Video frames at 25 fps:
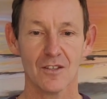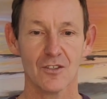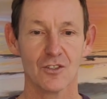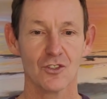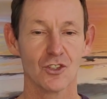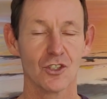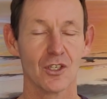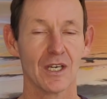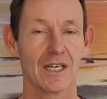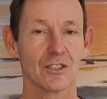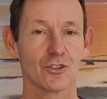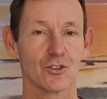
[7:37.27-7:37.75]

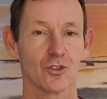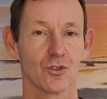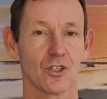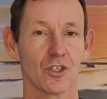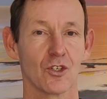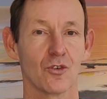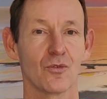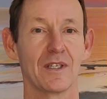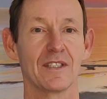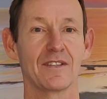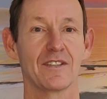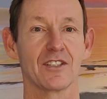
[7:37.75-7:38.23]
so the
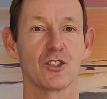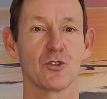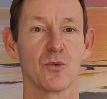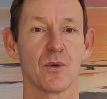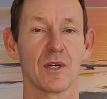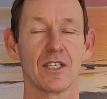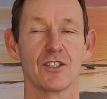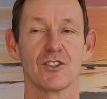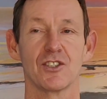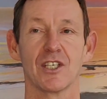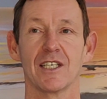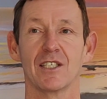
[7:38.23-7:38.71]
critics,
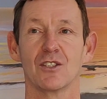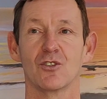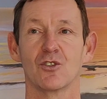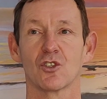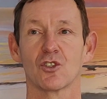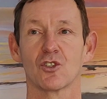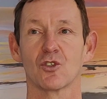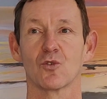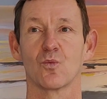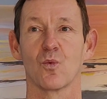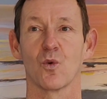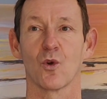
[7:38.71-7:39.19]
when they say it
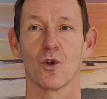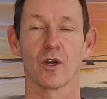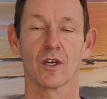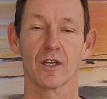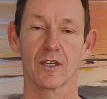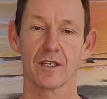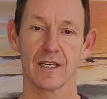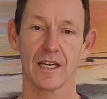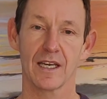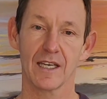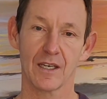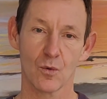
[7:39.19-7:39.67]
doesn't
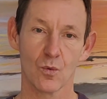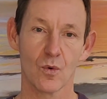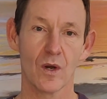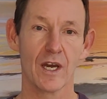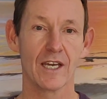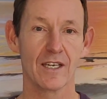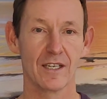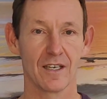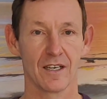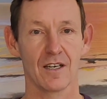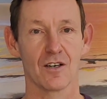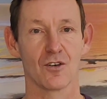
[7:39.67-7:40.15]
work, in a
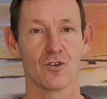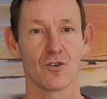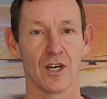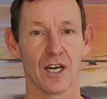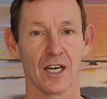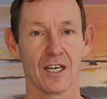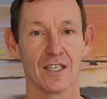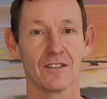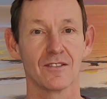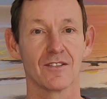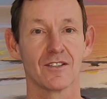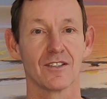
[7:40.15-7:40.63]
way they are
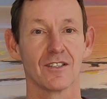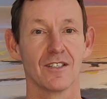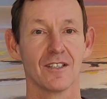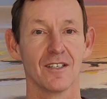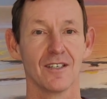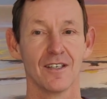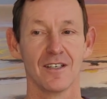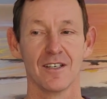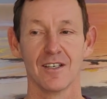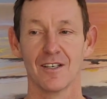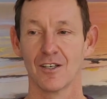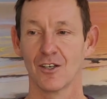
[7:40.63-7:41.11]
right.
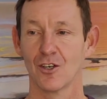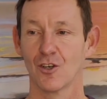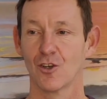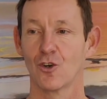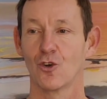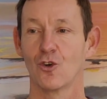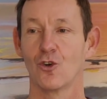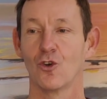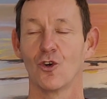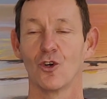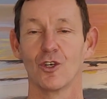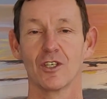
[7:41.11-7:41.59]

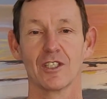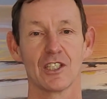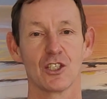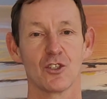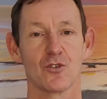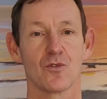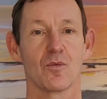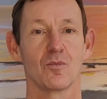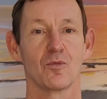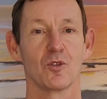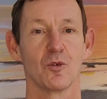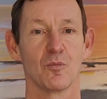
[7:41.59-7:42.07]
Learning this
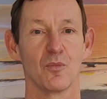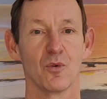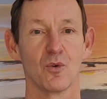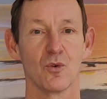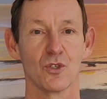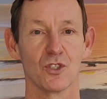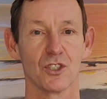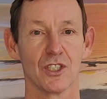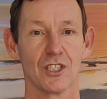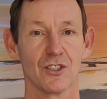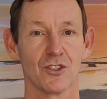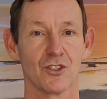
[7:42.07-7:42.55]
from the
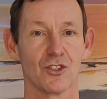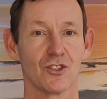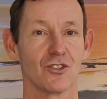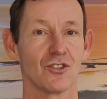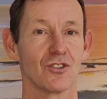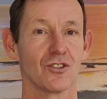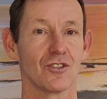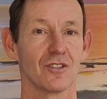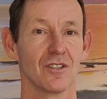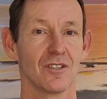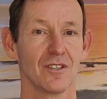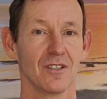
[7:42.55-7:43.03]
books
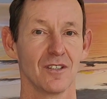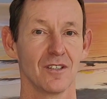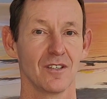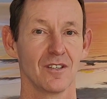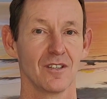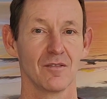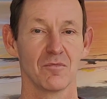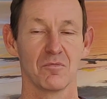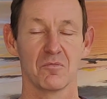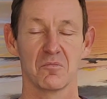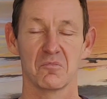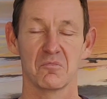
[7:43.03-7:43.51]
is
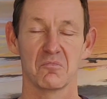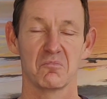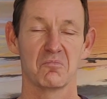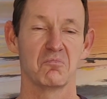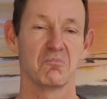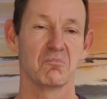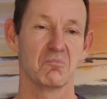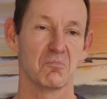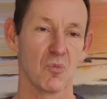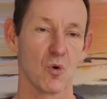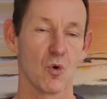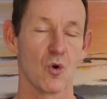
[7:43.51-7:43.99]

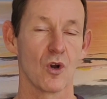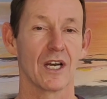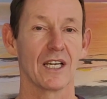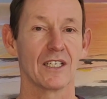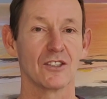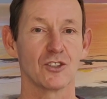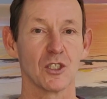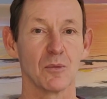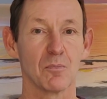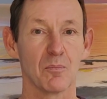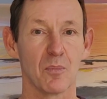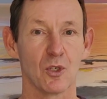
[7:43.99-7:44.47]
more or
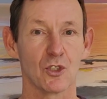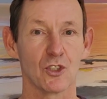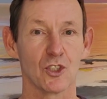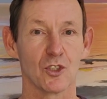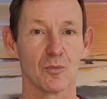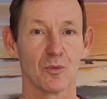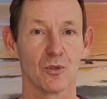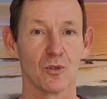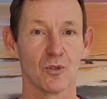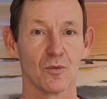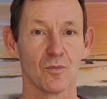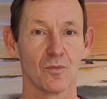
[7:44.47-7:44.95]
less
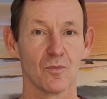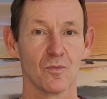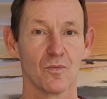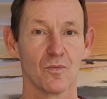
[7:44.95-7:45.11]
impossible.